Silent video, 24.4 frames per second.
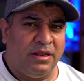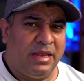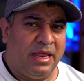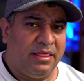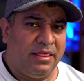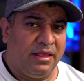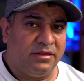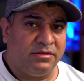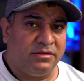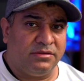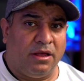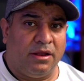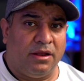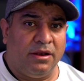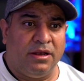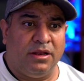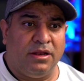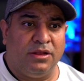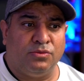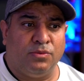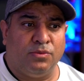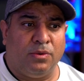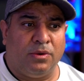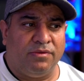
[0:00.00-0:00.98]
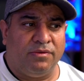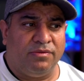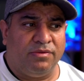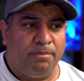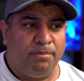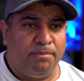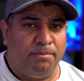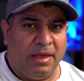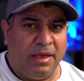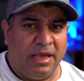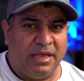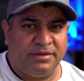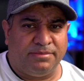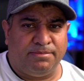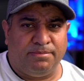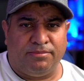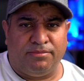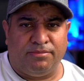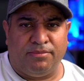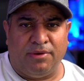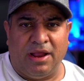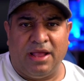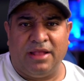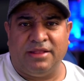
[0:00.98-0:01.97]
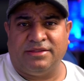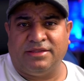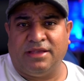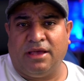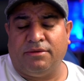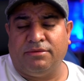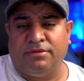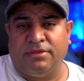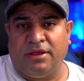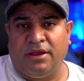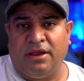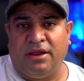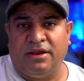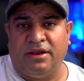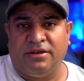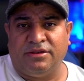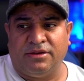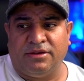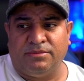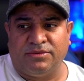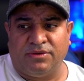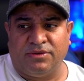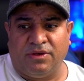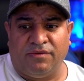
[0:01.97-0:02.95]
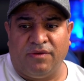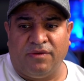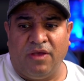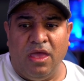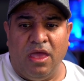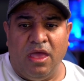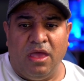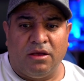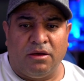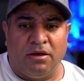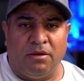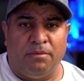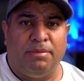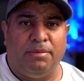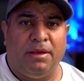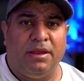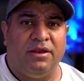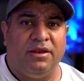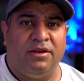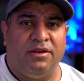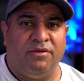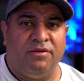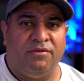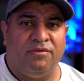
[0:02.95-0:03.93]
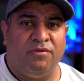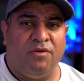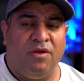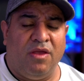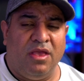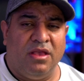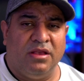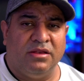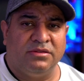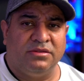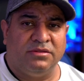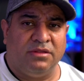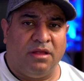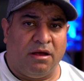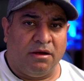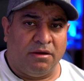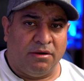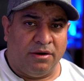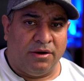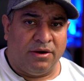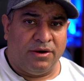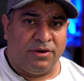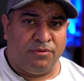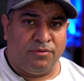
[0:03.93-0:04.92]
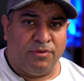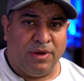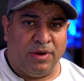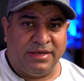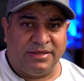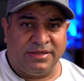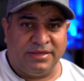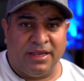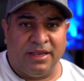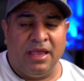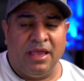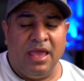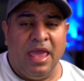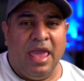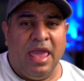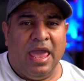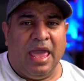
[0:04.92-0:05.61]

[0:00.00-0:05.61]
I think Slot.it is one of the best brands out there in terms of competitive slot car racing.